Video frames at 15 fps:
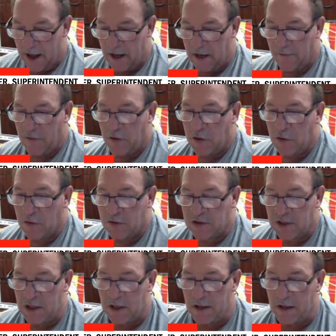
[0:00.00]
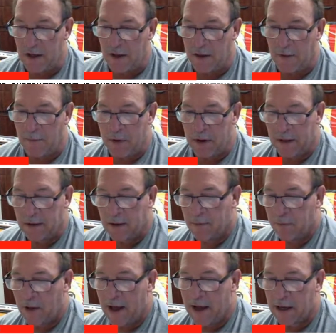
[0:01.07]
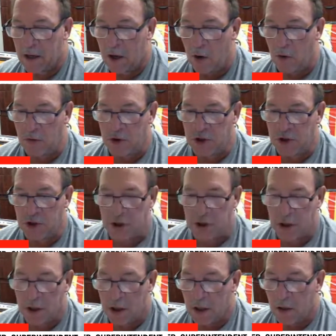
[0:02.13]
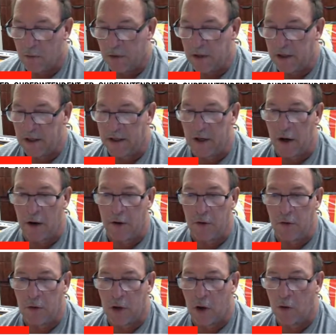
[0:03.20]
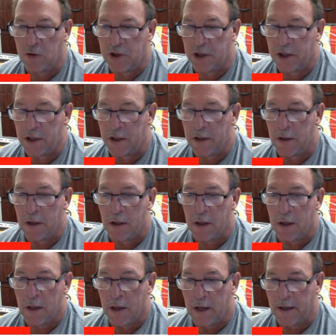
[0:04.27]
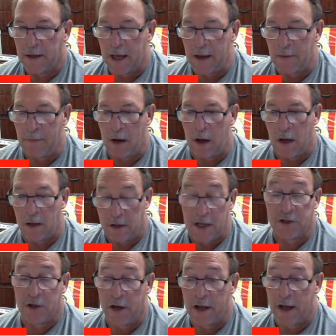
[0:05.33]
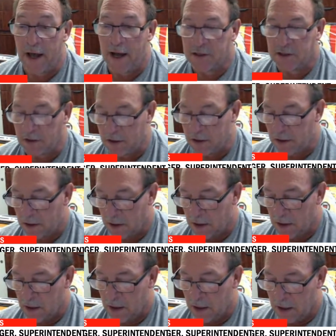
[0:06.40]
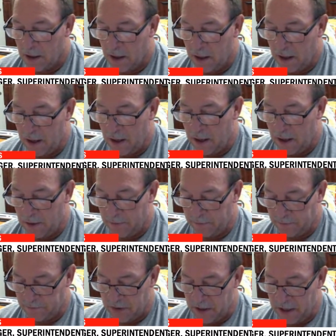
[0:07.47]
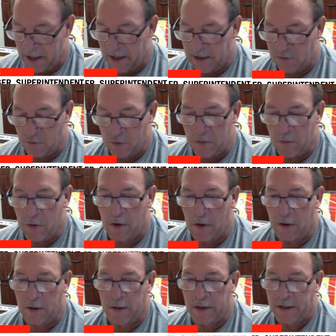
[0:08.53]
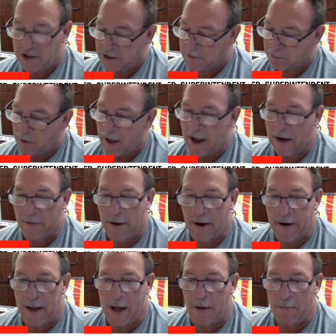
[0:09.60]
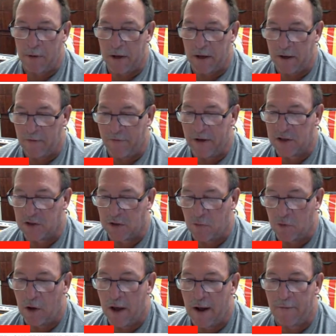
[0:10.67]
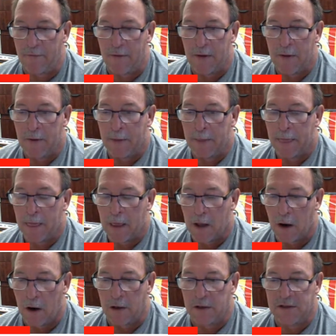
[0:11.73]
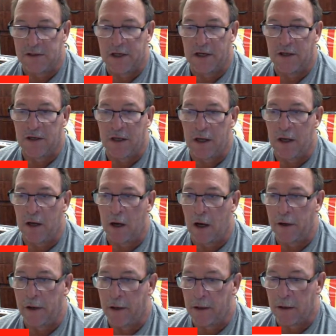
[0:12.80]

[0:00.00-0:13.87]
if you do see the big black coach, we did get our new coach in. It came yesterday, actually. And we will, it's just black right now, but it eventually will have our insignia on it